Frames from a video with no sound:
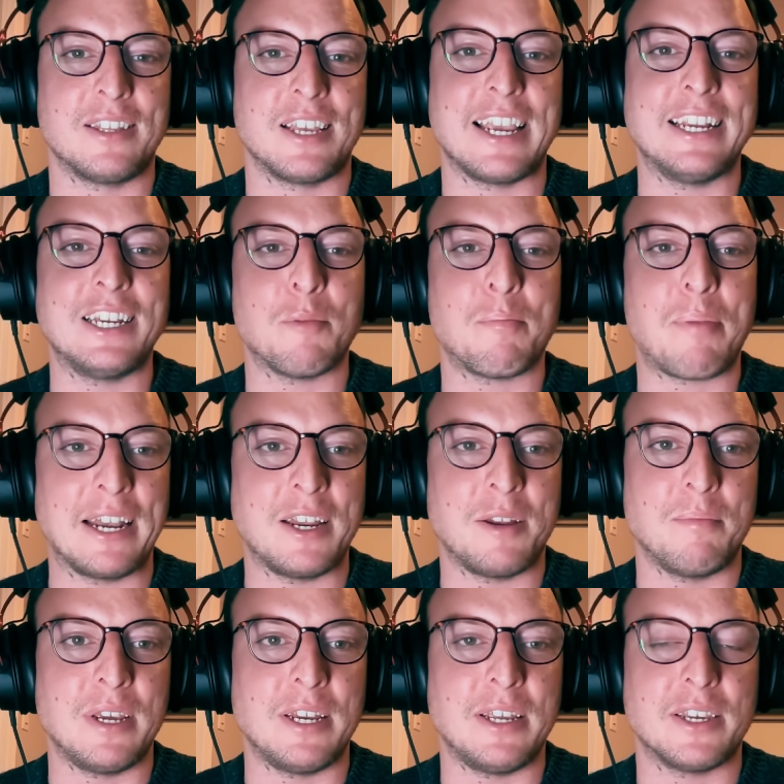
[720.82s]
the independent
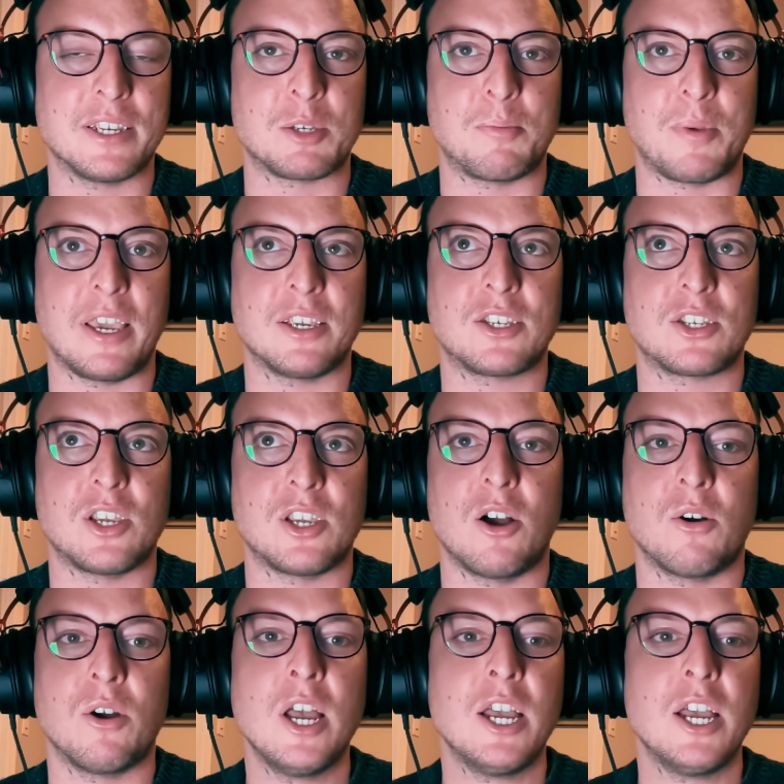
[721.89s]
media space. So,